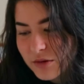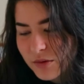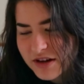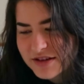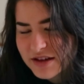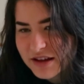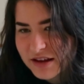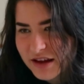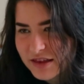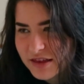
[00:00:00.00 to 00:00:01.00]
Where did you
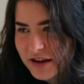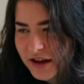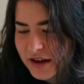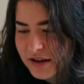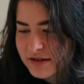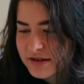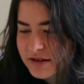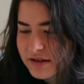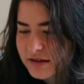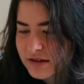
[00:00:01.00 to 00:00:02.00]
get that?
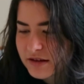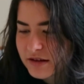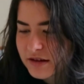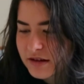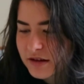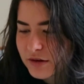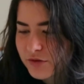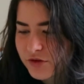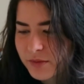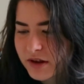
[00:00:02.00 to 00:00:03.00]

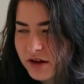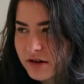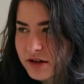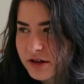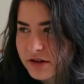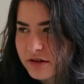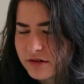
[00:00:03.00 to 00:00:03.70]
From my locker.